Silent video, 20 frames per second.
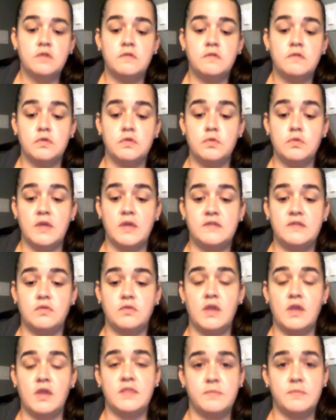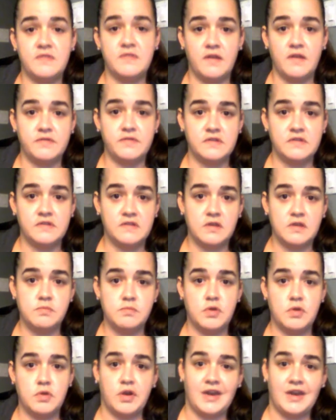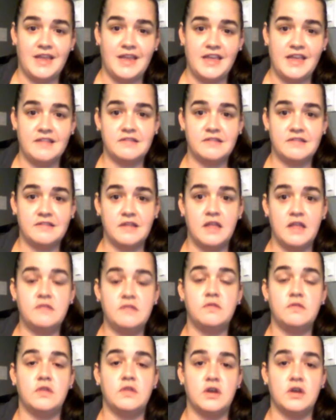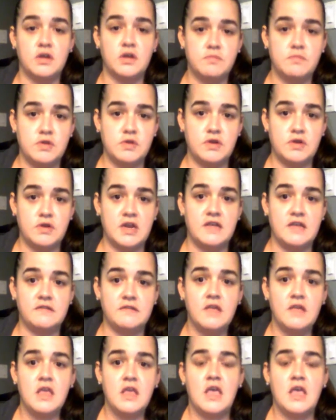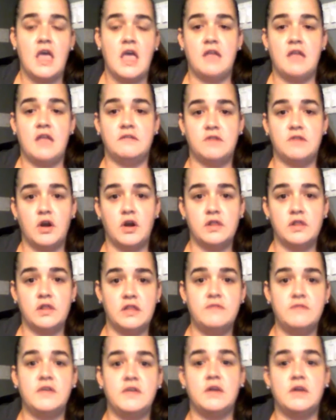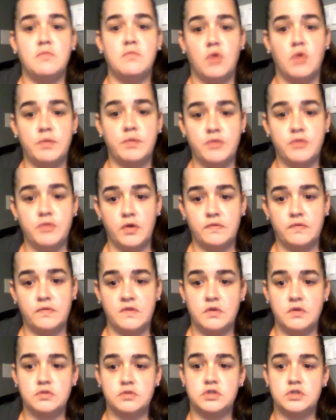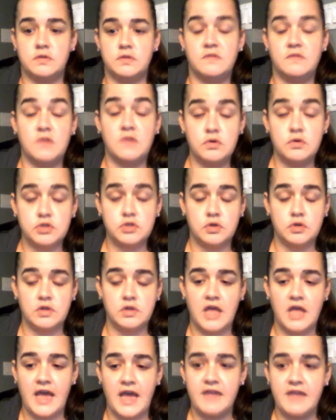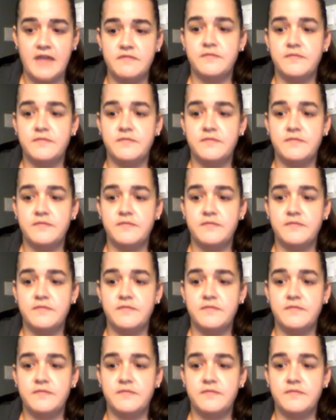to integrate themselves into community and into their communities and start living a more pro-social life.